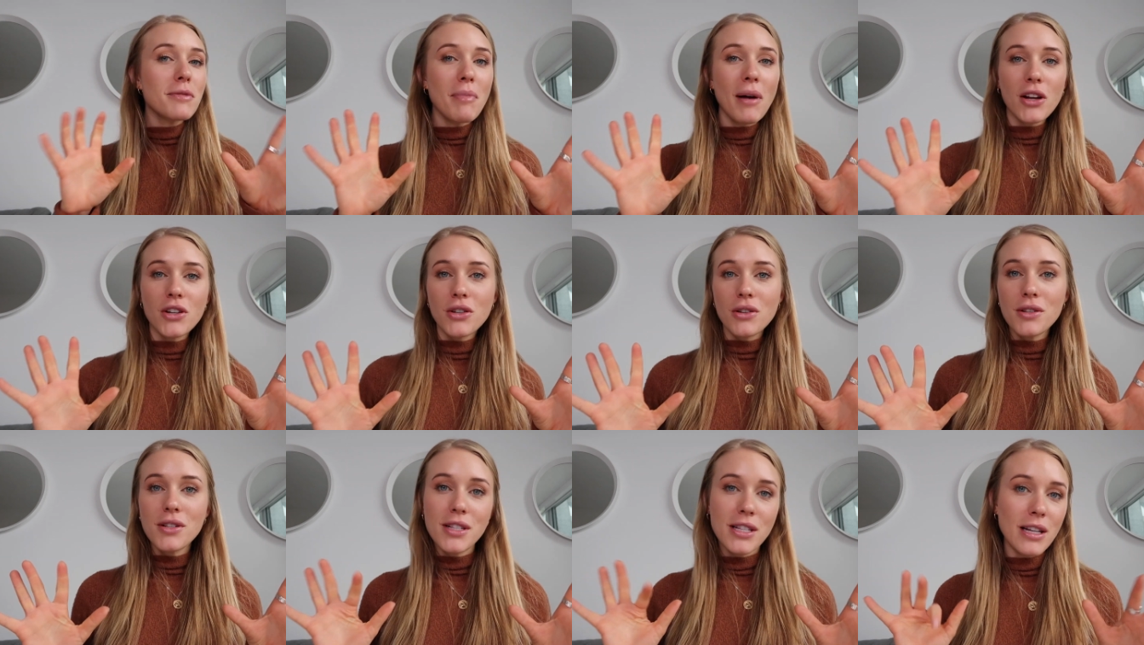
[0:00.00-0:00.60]

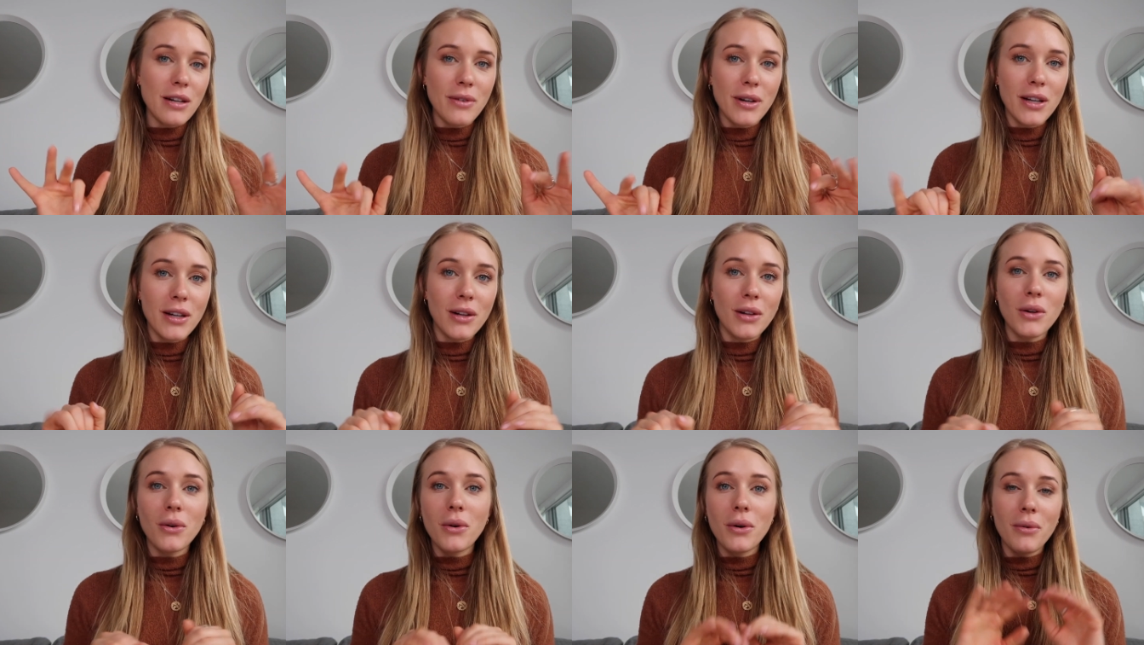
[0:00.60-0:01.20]
special
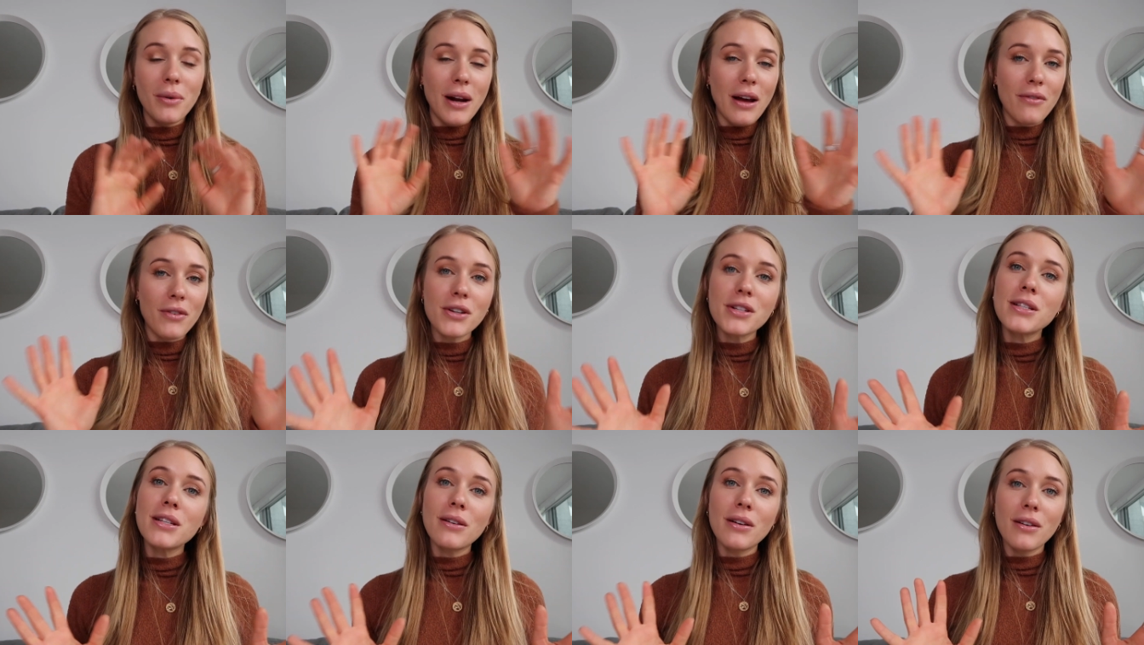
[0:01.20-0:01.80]
cereal or
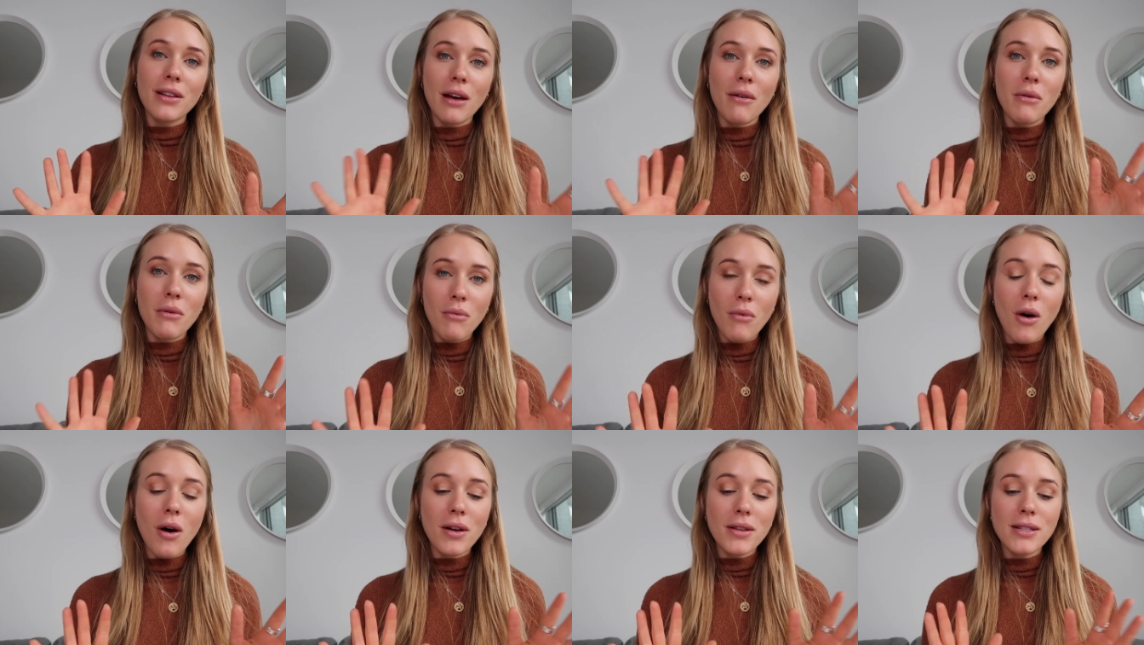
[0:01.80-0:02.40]
whatever cereal that we
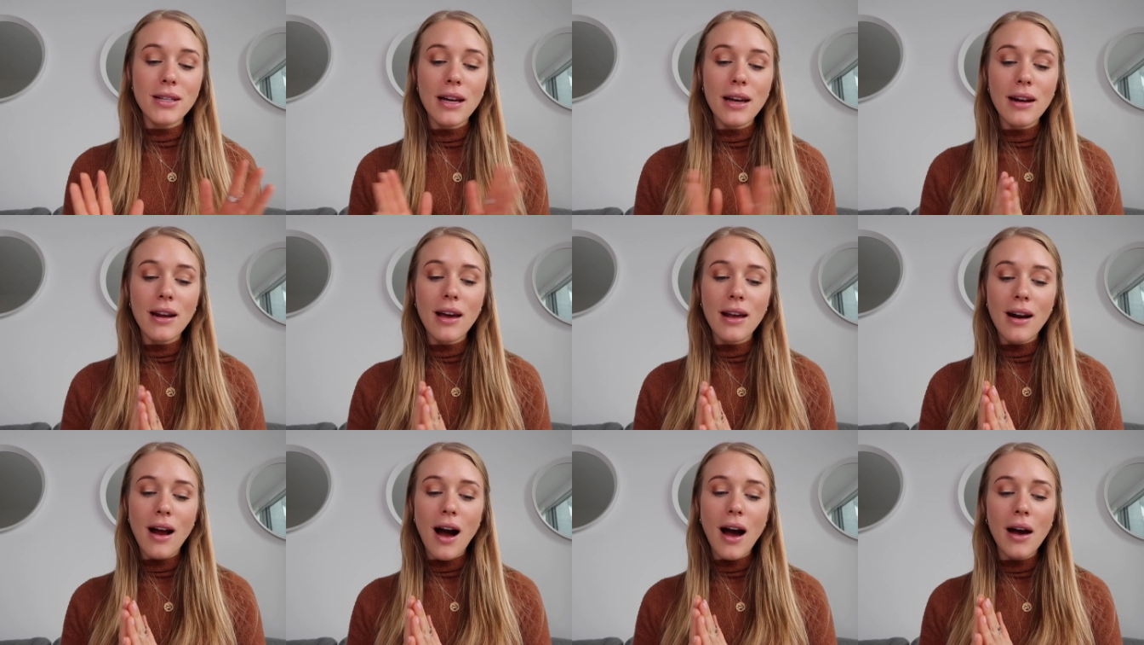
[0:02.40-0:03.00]
wanted,
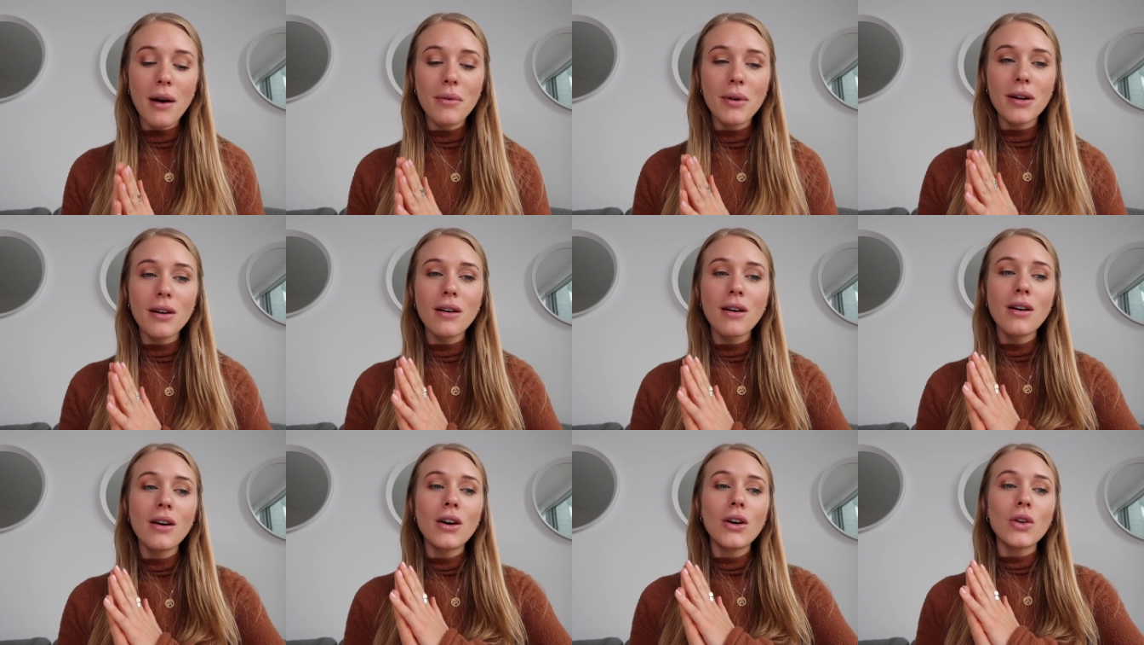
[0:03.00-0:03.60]
and I would